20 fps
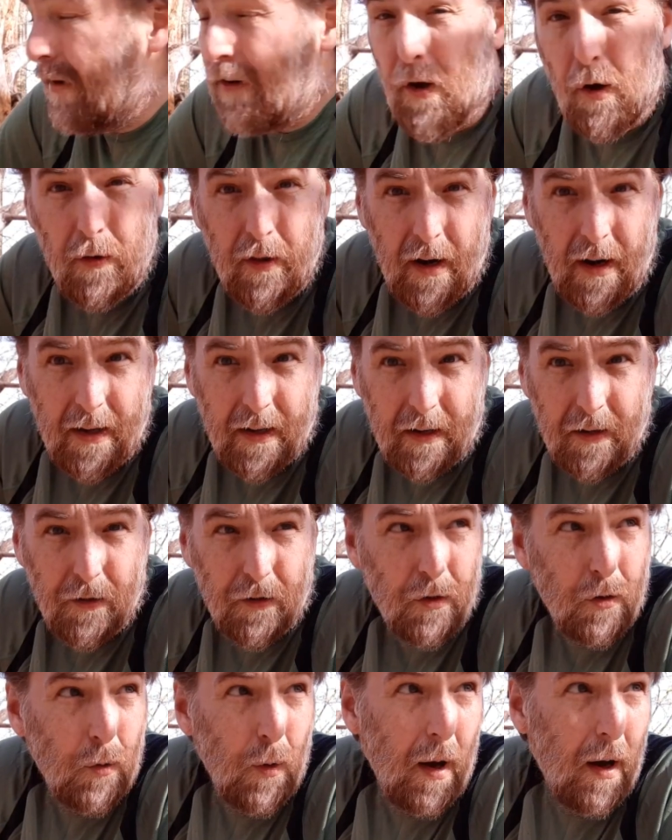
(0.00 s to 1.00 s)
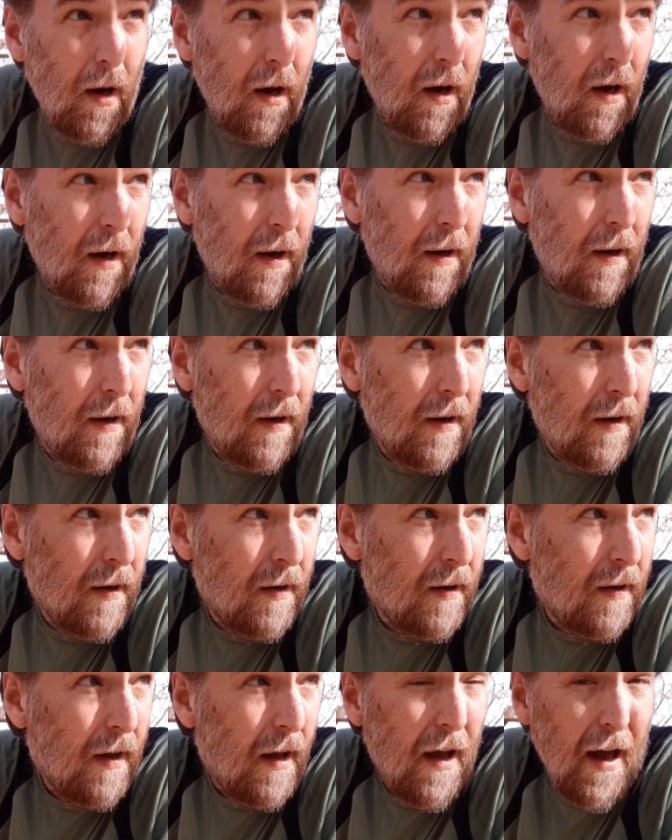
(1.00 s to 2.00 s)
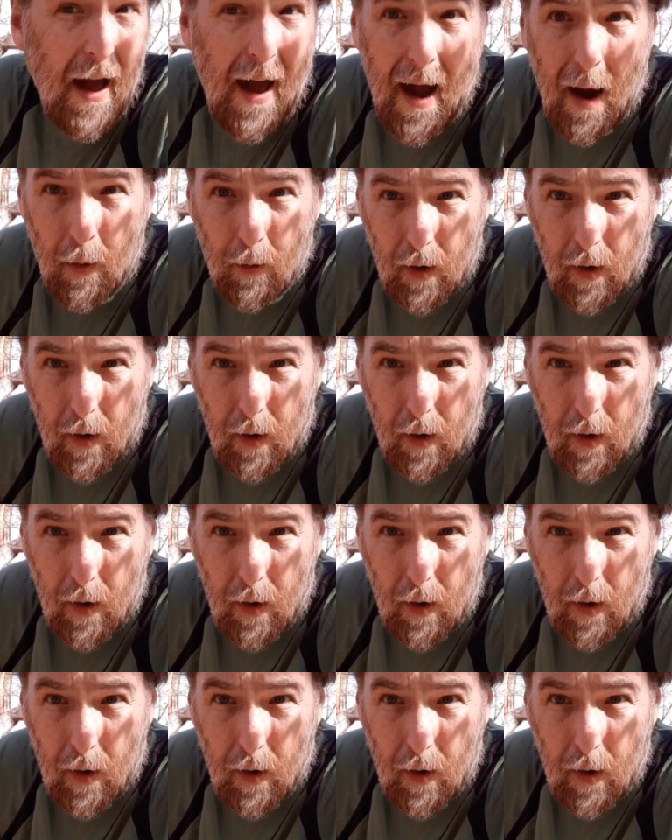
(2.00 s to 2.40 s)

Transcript: know that I can do hour